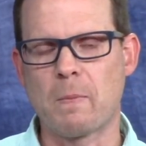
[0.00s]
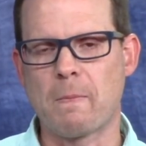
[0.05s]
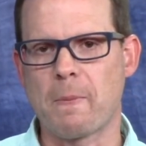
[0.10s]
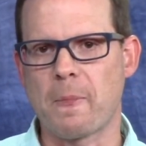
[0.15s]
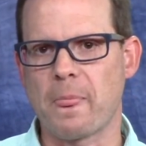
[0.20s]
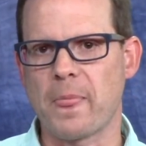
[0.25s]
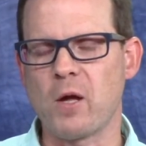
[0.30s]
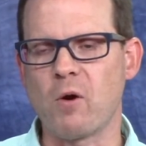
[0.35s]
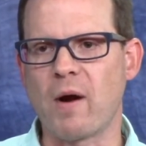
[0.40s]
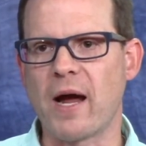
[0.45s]

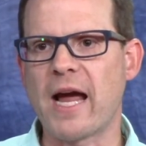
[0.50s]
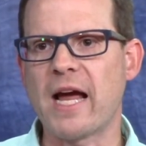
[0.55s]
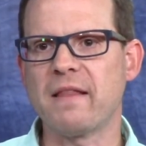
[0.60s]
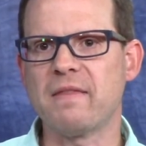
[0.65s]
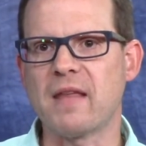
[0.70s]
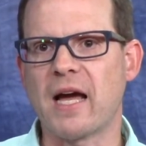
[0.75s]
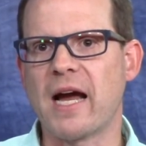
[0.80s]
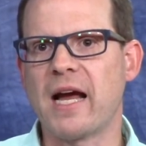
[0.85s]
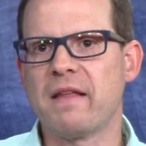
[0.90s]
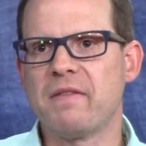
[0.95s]
you know, I
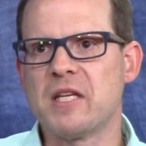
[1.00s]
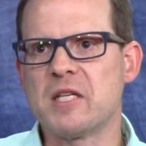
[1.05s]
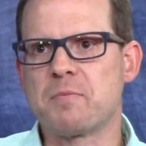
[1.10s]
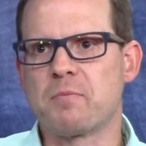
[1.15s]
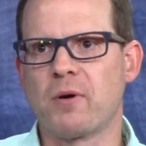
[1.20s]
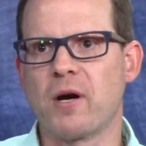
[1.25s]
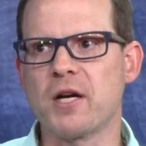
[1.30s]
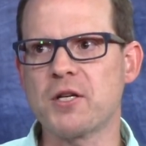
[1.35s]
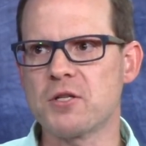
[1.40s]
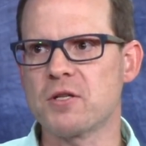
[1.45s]
had I had these
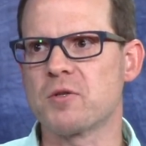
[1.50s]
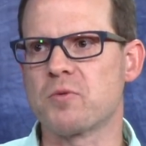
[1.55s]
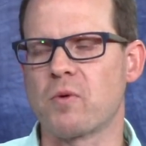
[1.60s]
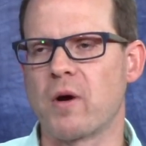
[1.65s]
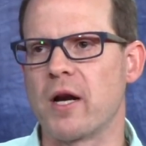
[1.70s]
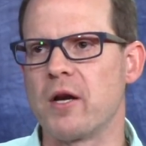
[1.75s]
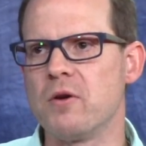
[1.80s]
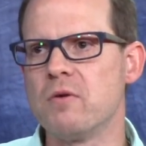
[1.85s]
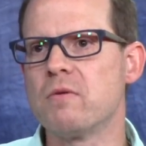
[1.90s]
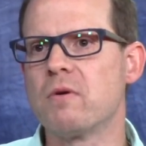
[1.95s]
pressures
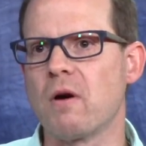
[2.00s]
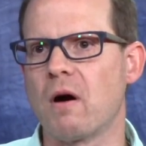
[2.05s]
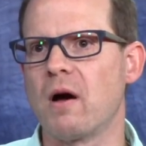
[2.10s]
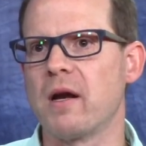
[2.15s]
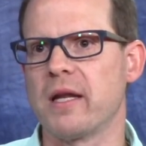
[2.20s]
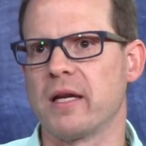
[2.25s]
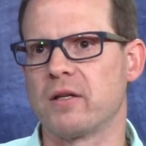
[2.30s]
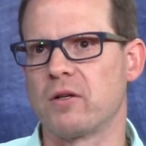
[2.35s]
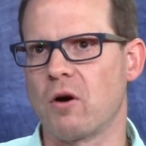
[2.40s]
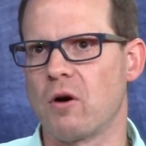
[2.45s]
where I knew
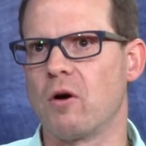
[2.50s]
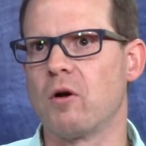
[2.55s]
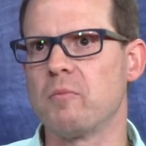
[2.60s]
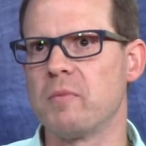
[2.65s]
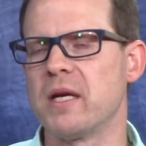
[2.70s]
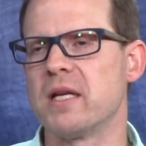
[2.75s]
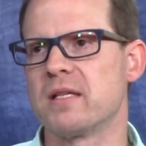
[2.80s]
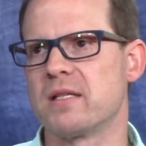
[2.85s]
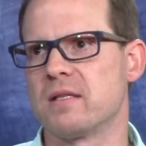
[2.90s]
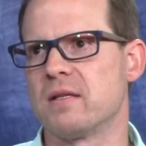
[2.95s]
God had called
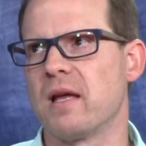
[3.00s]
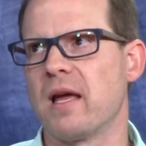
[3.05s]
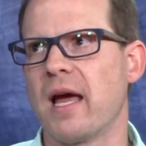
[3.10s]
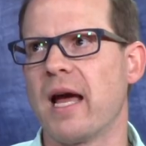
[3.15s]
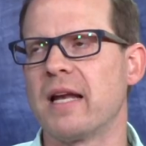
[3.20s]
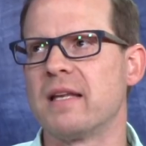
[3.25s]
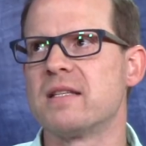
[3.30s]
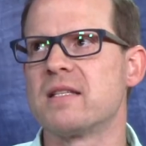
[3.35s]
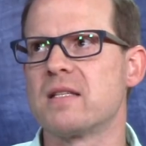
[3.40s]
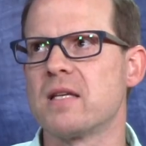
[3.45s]
me to
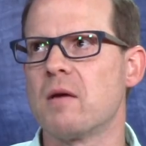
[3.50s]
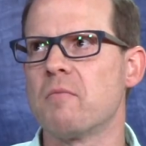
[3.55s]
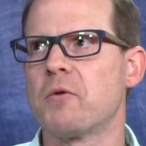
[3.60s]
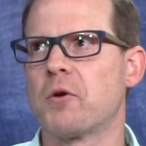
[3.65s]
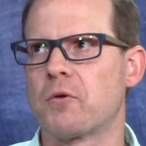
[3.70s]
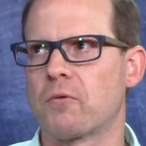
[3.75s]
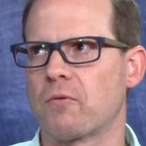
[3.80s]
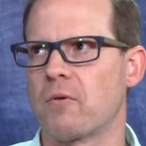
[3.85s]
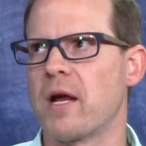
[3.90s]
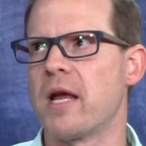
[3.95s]
had some
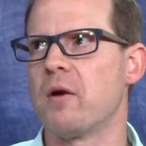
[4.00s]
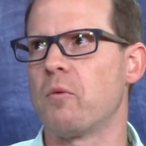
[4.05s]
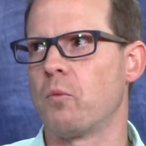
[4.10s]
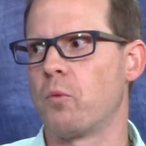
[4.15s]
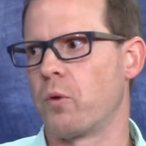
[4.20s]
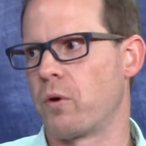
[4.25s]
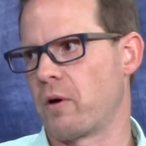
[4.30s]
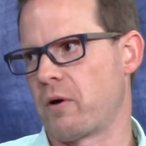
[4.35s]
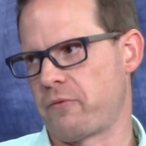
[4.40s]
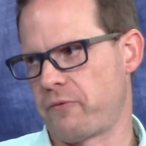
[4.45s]
great
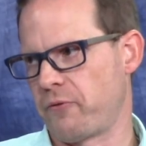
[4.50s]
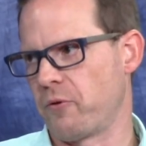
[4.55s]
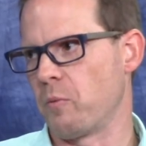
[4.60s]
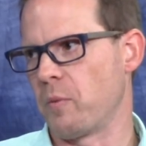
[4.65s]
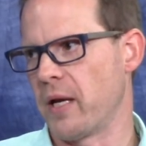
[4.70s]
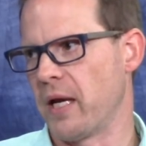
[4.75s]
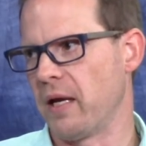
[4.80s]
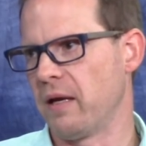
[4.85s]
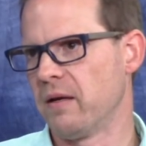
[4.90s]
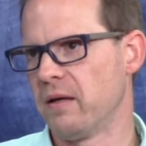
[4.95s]
work for
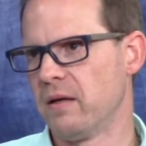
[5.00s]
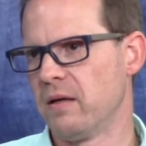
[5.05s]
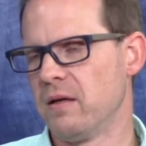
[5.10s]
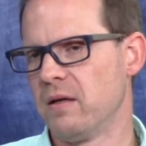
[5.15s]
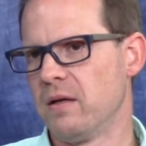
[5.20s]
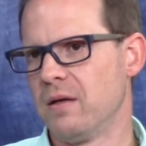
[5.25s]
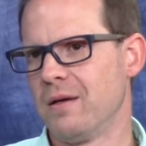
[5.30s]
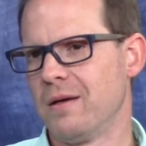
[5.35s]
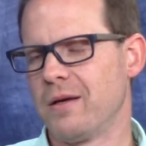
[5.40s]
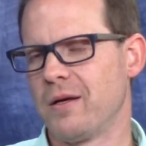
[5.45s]
me.
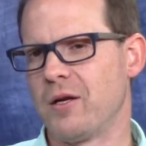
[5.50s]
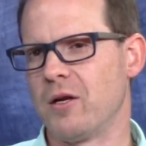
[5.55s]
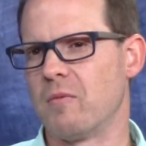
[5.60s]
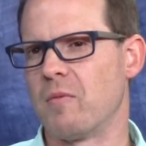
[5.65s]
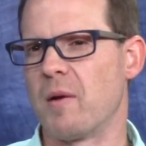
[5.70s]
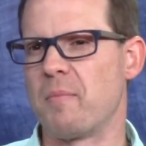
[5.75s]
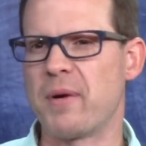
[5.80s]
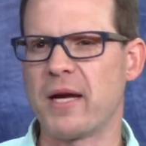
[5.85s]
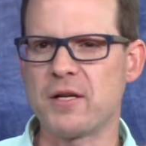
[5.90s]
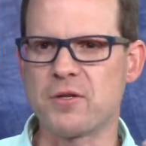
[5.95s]
You know,
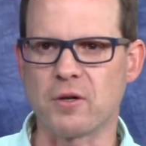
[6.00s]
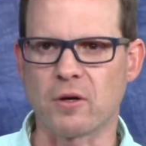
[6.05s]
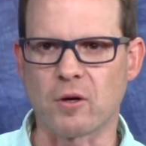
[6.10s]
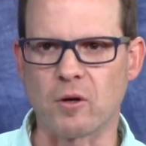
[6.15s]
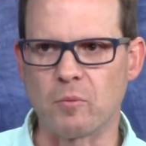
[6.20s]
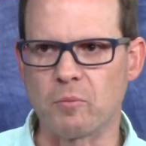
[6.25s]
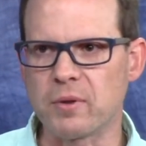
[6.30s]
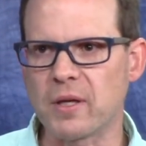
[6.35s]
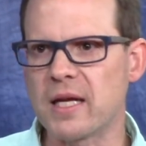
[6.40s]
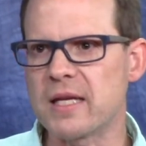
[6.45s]
my
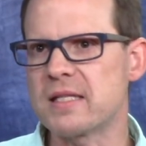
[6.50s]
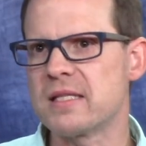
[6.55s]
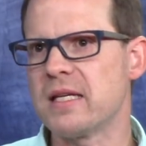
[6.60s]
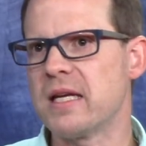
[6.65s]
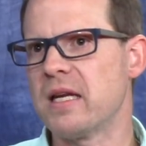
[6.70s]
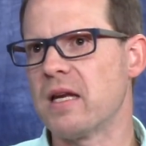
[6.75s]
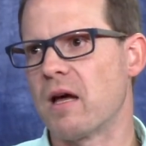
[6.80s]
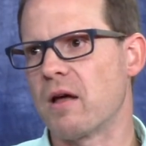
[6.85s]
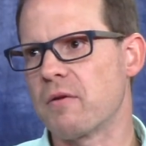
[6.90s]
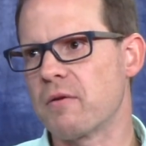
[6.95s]
patriarchal
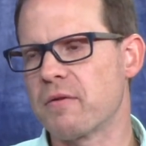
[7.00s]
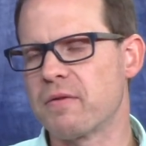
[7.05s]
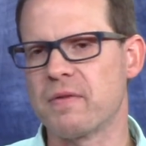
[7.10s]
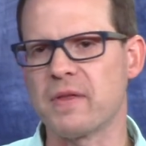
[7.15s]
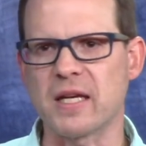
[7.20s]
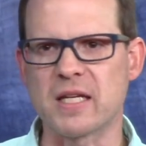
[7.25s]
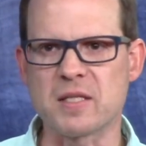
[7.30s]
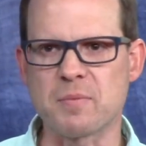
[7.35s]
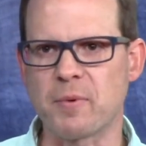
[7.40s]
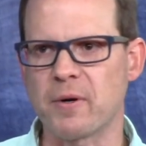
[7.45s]
blessing, other
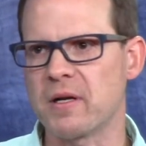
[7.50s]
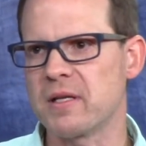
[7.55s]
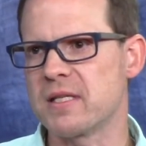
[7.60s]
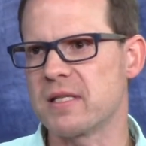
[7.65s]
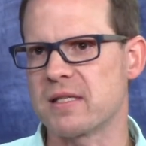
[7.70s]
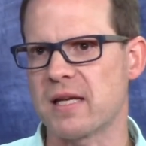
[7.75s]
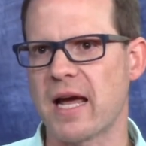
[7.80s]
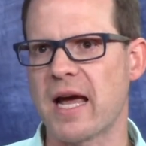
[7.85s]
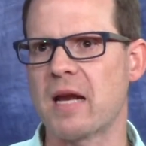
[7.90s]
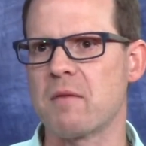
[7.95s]

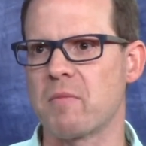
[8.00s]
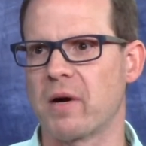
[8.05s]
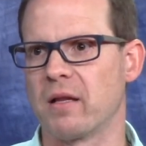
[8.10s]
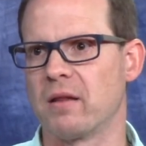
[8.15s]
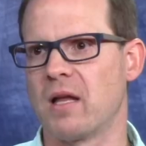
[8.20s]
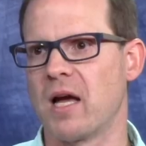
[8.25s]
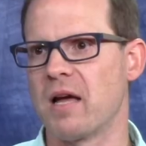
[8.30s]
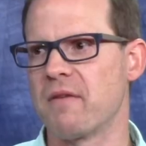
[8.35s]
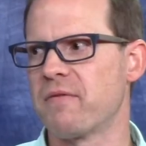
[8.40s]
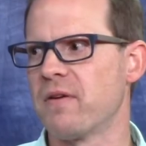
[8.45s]
experiences I had in my
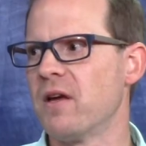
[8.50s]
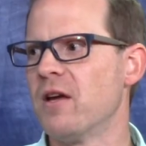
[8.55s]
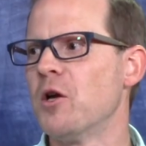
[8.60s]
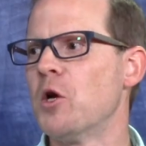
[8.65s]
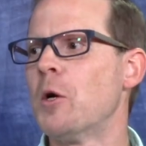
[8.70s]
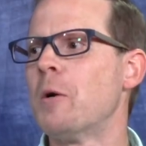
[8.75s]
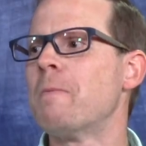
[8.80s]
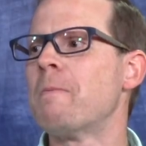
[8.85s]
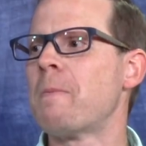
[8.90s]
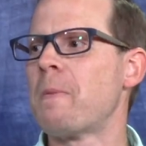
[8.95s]
life.
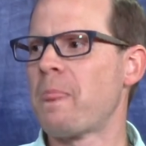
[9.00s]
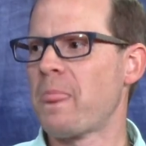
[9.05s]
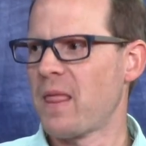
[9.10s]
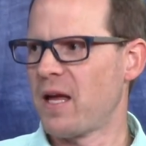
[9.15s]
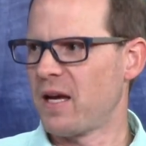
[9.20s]
Promises that we had,